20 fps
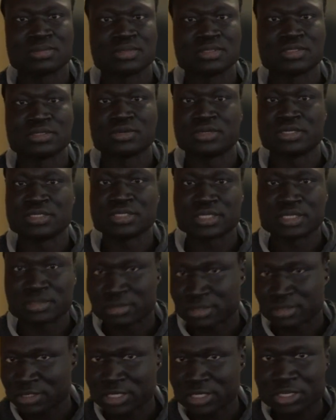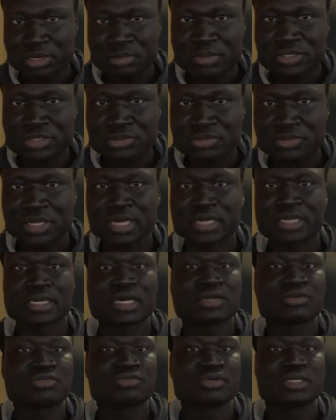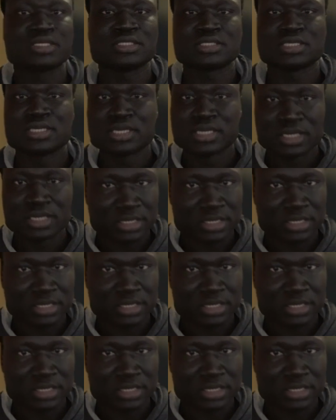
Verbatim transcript: You know, is it resettlement to third countries?